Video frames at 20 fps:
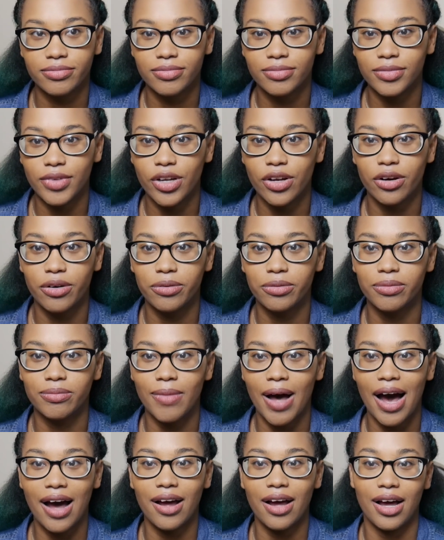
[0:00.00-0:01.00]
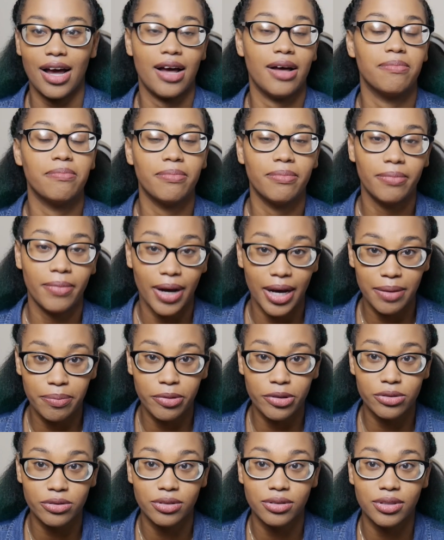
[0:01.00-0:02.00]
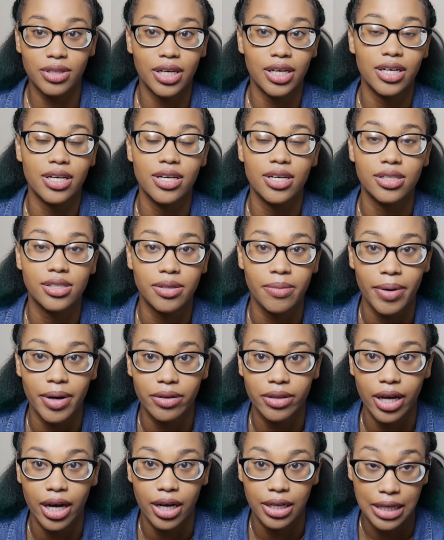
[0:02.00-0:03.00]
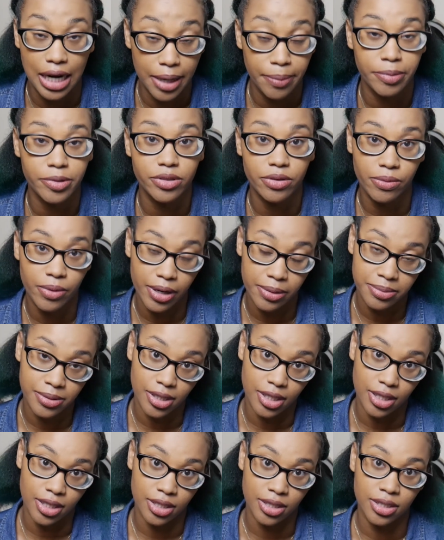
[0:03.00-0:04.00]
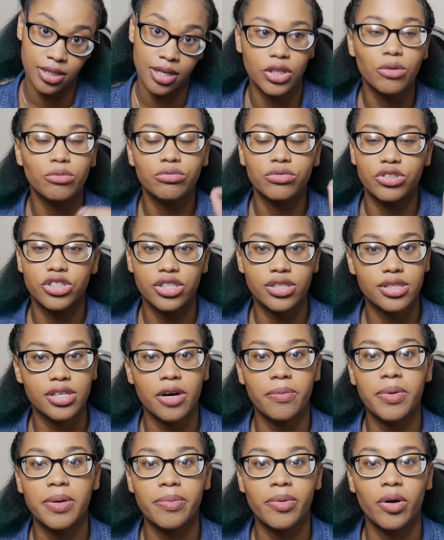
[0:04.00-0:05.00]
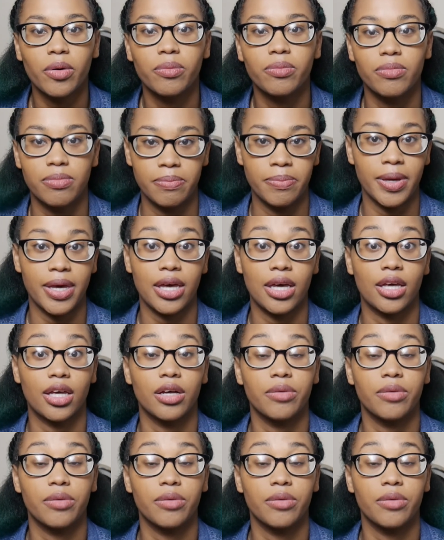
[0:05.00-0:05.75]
you know, my personal thing is about that diapers and wipes is don't just tell people to pick